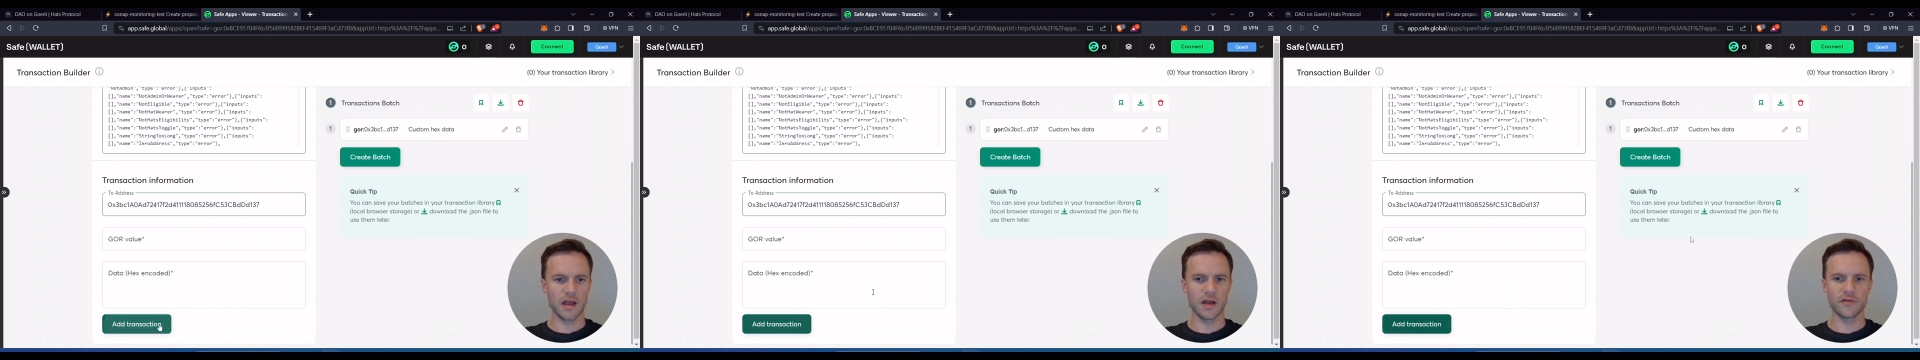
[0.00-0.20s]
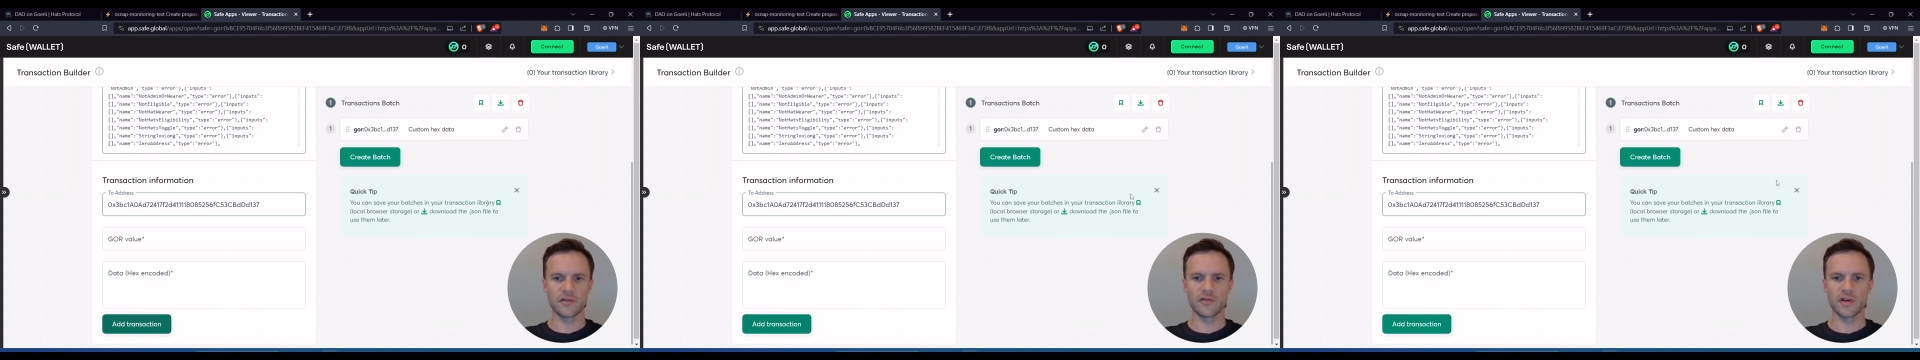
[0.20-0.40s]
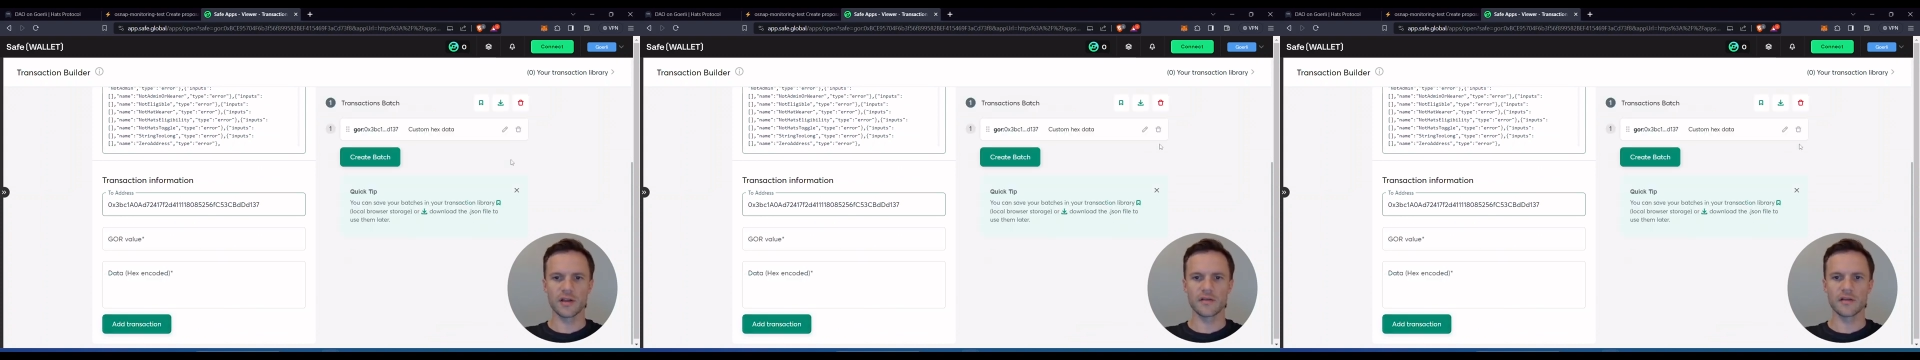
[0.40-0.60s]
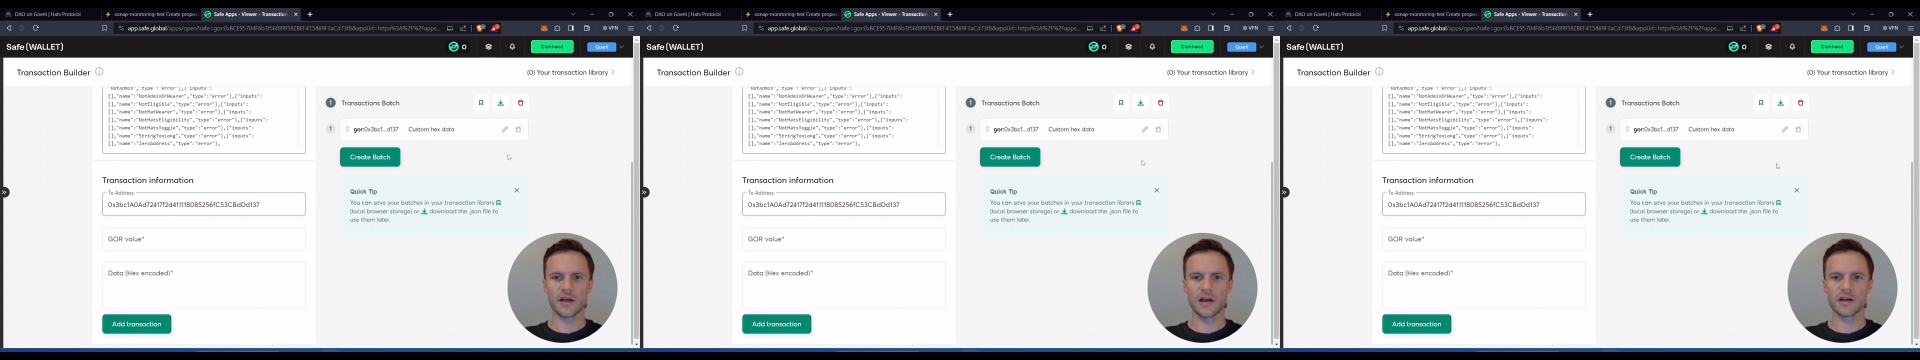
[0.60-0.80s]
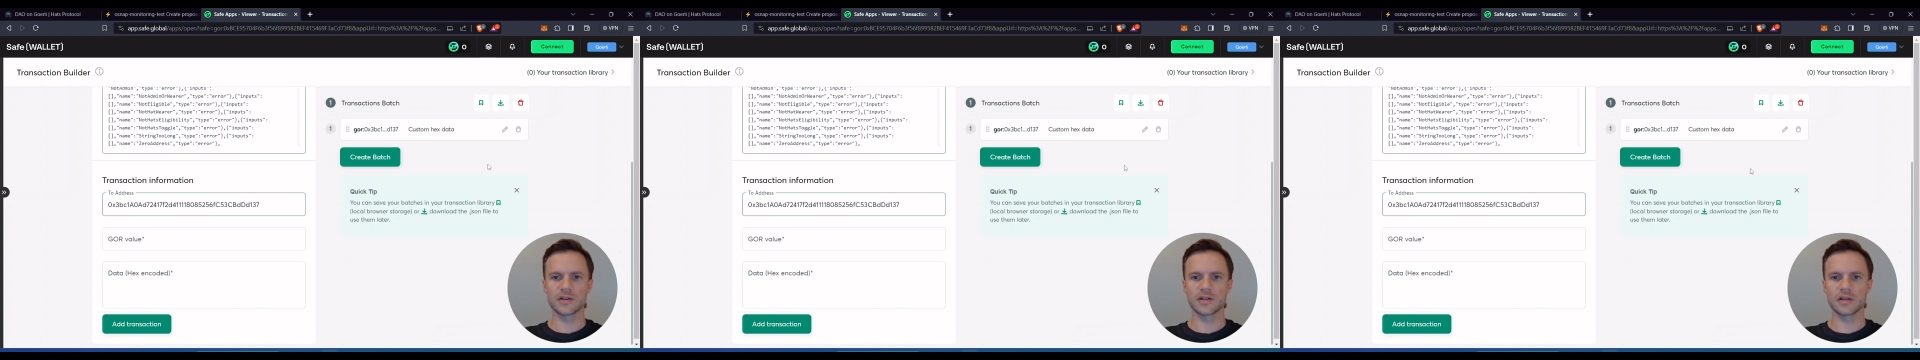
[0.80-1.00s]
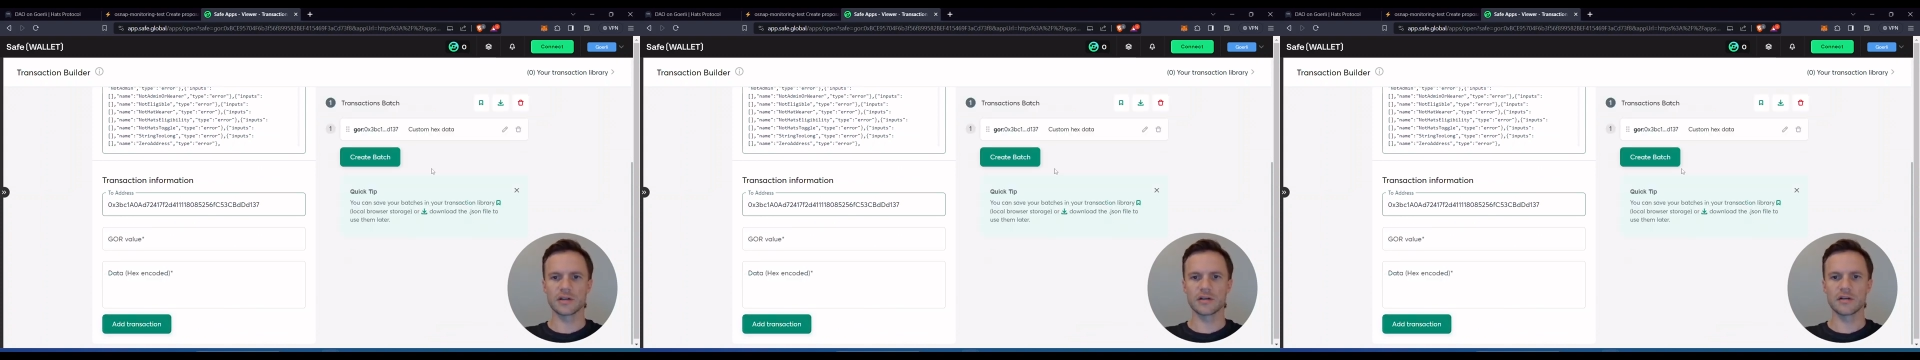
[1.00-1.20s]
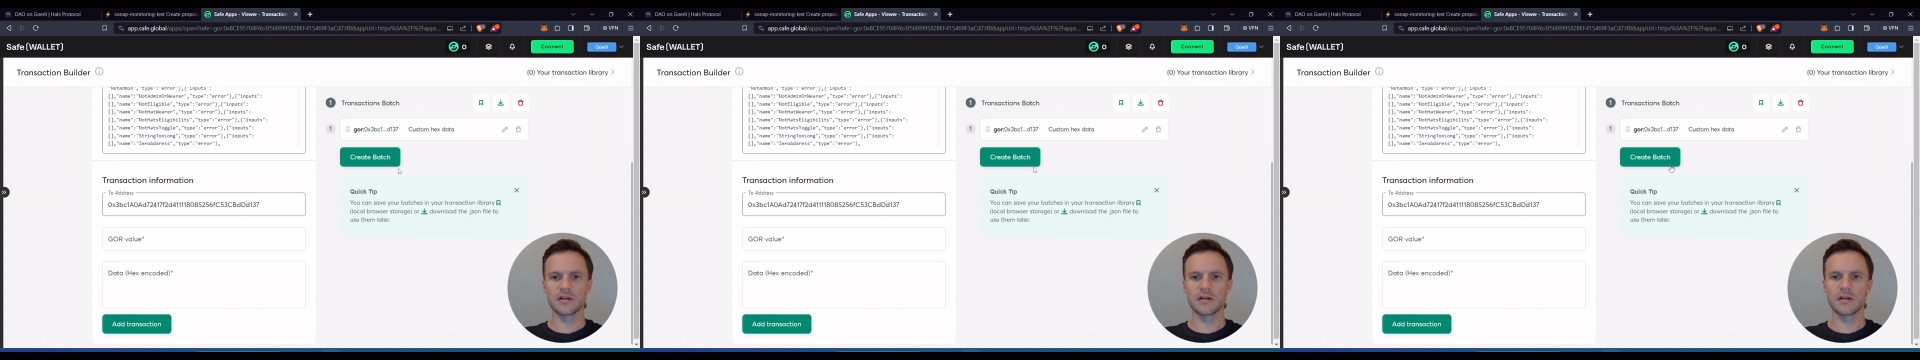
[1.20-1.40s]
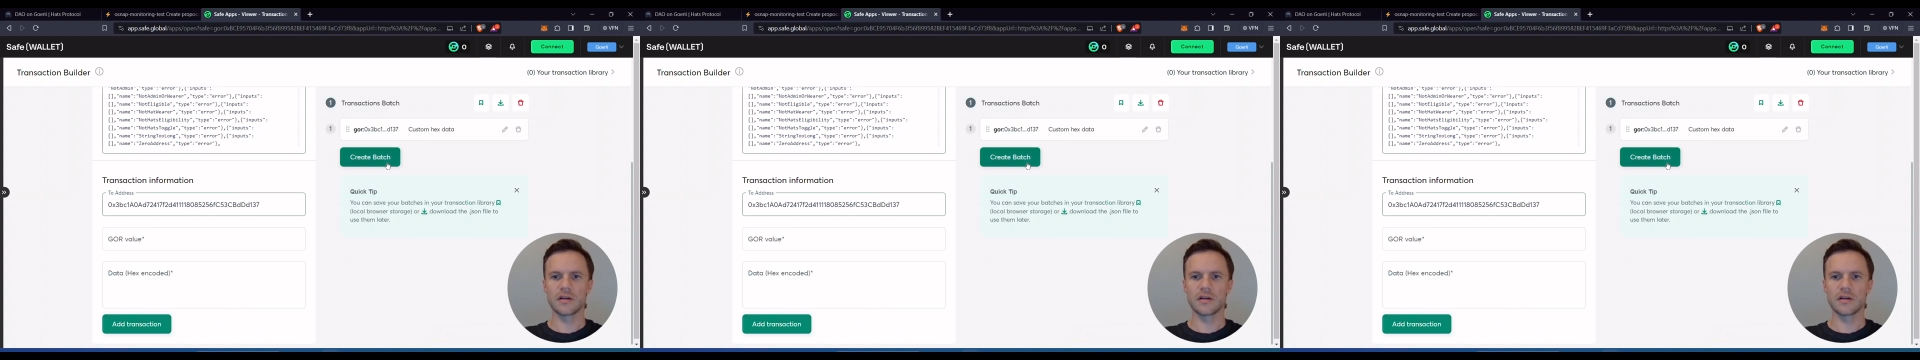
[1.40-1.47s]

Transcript: add the transaction,